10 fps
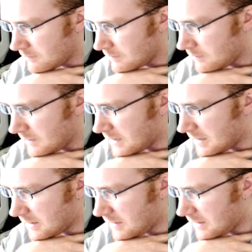
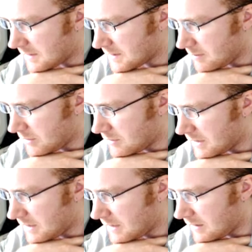Then if he has to poke
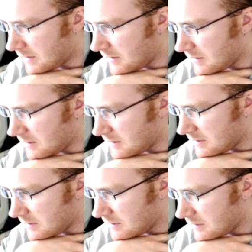here,
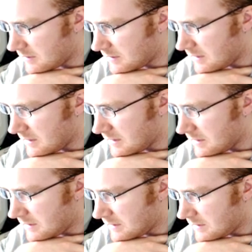
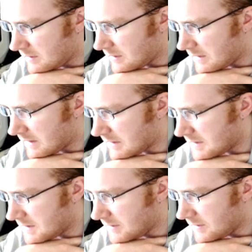I can
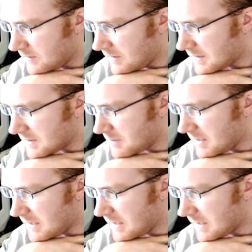still do this, but then
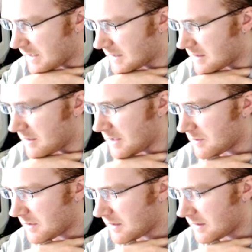he can connect underneath
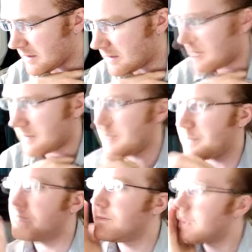with that.
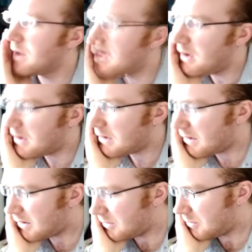
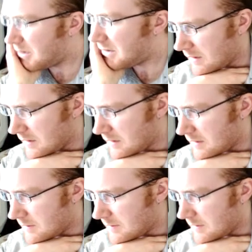Oh, man.
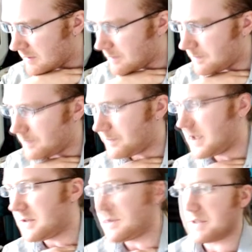
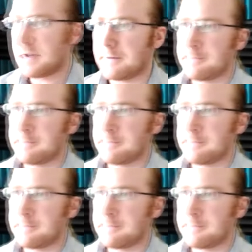Interesting.